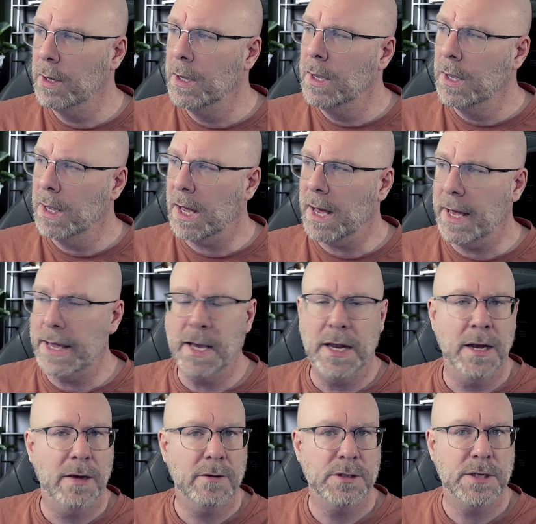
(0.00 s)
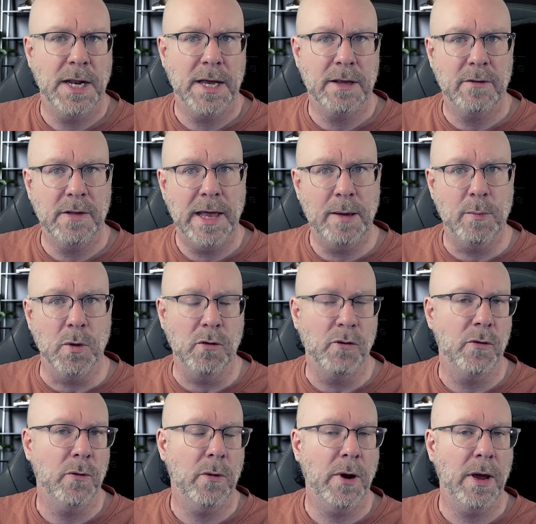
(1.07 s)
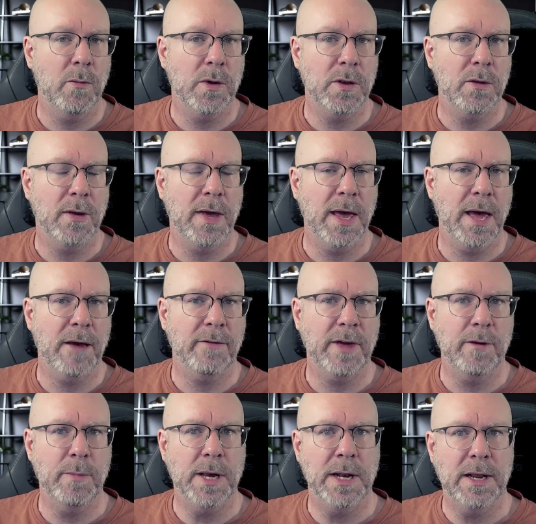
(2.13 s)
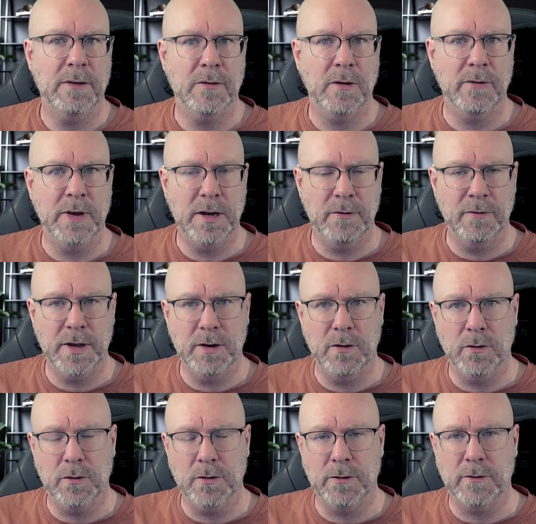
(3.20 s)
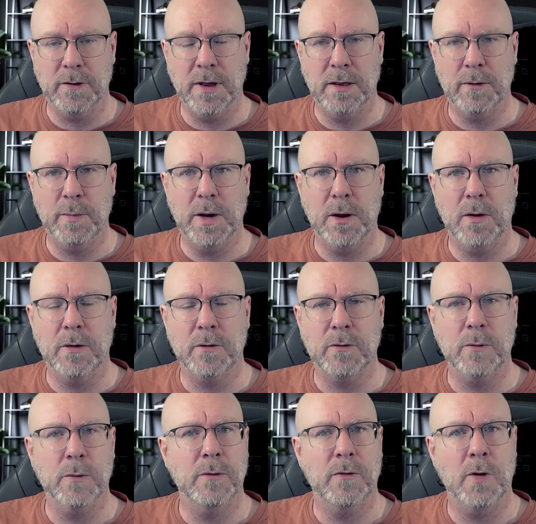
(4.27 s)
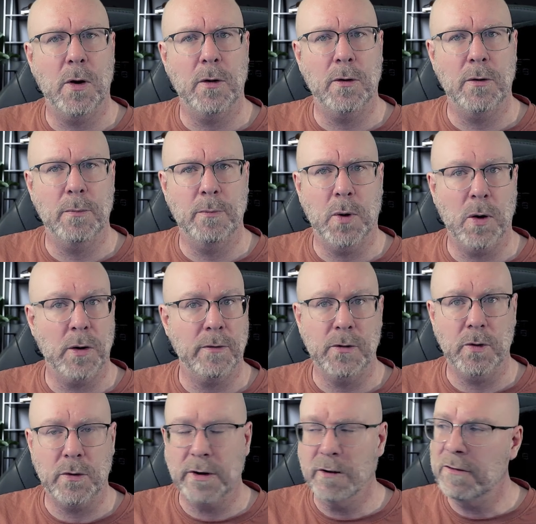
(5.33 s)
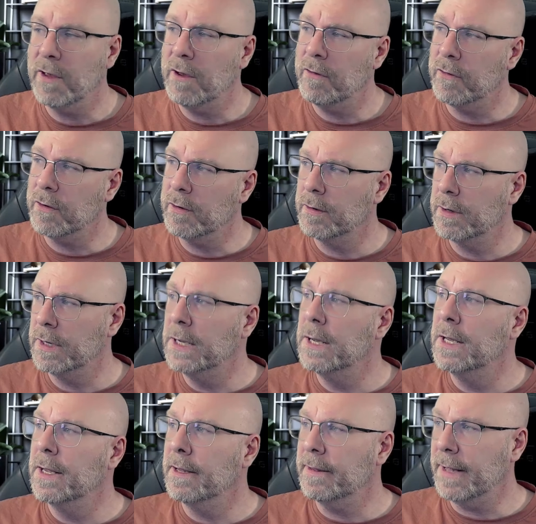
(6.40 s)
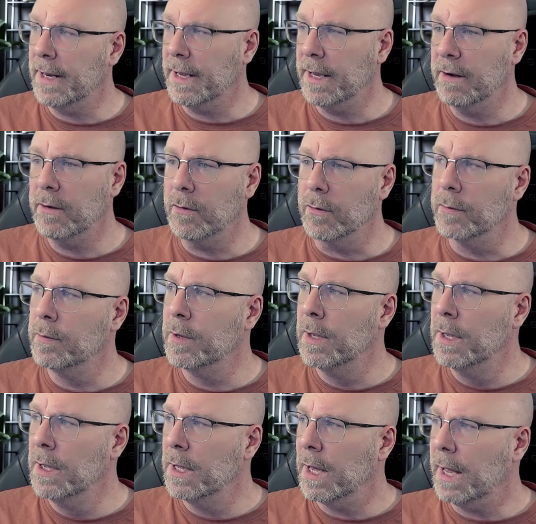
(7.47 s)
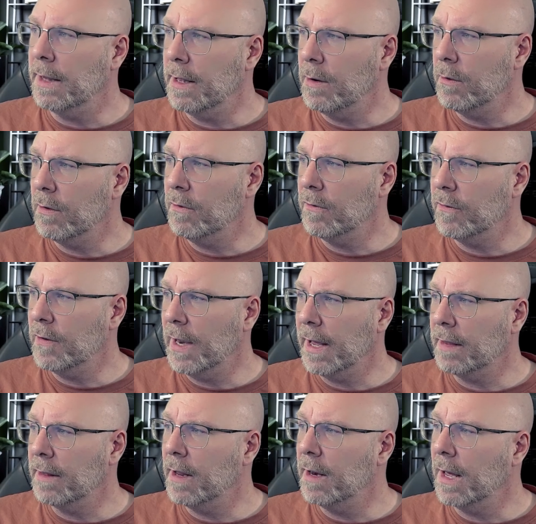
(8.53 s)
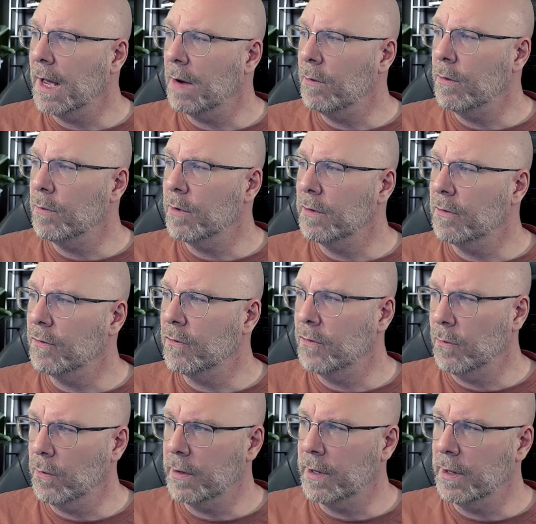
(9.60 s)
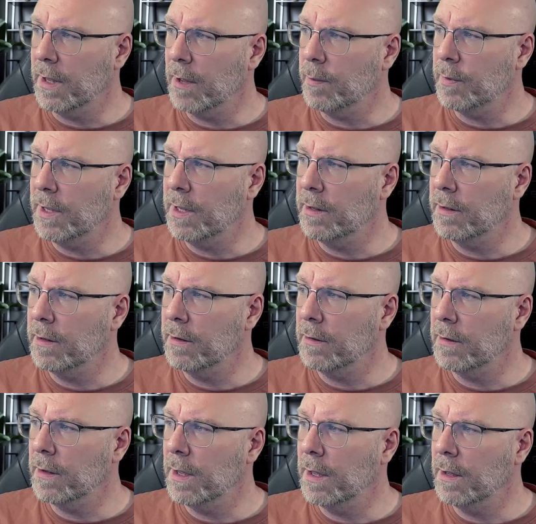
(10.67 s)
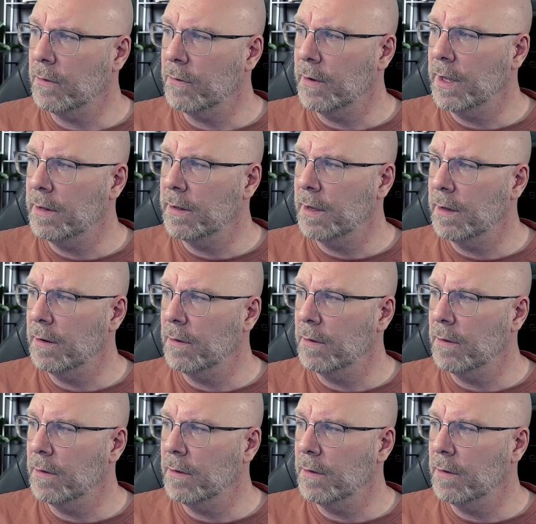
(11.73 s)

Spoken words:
I can now select labels. Or I want to give me a list of individuals that belongs to a certain part of the organization. That I can do. And then you can select then how you want to sort it, updated, created.